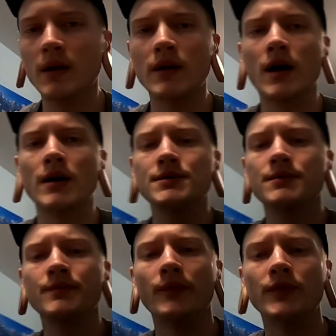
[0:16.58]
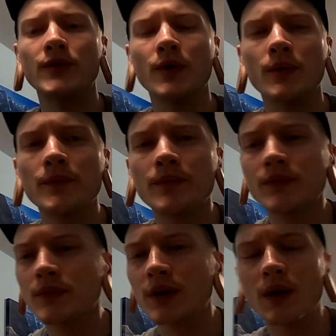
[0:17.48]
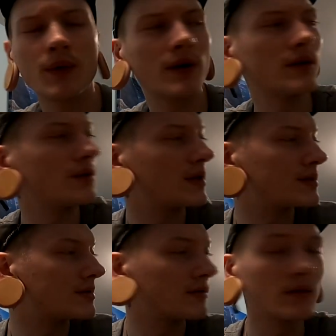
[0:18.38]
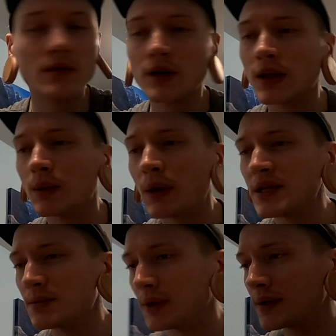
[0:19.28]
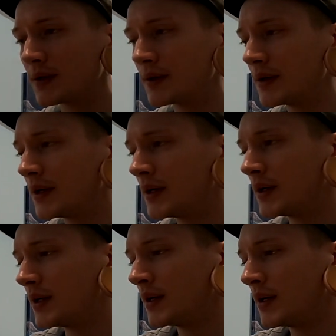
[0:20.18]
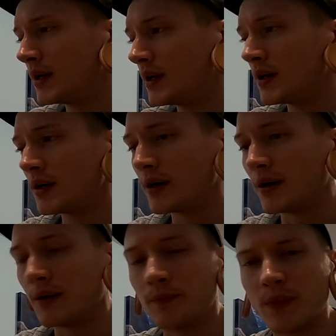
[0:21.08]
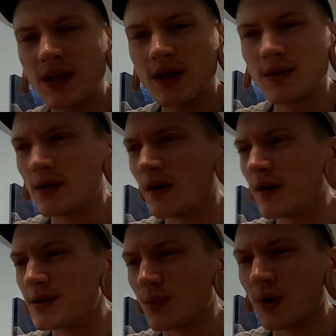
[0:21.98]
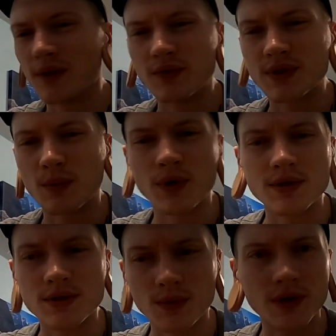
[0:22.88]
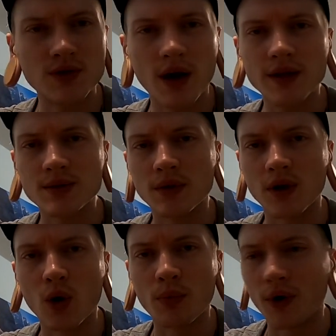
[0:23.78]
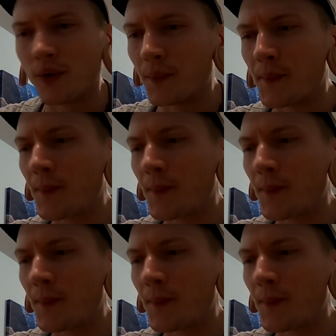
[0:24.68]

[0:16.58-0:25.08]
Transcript: Hey guys, so today we're gonna do this in the basement. My DSLR isn't working for some reason, so we're gonna try this with a GoPro.